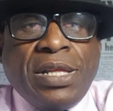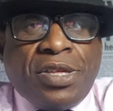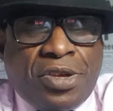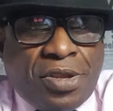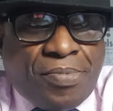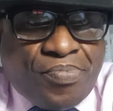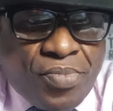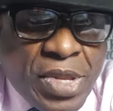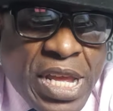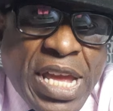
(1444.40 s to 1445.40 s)
you know?
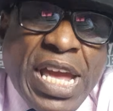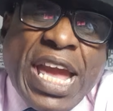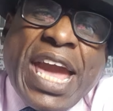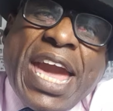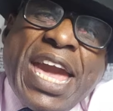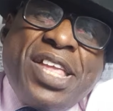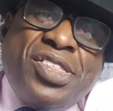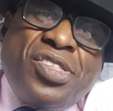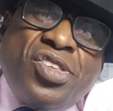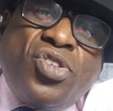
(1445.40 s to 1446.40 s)

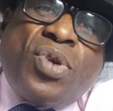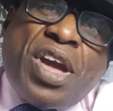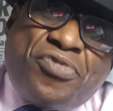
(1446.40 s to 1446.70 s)
And you have